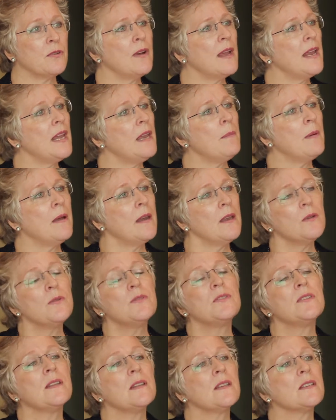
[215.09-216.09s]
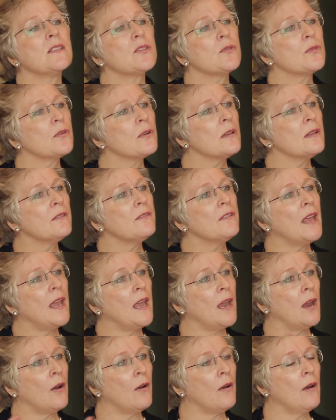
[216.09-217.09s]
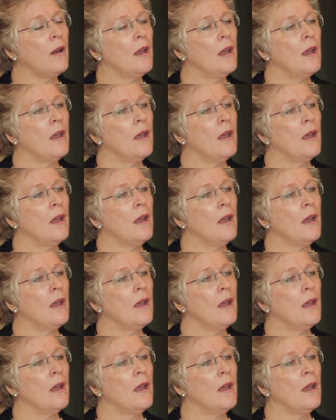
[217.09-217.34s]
or anybody who's in the circle of care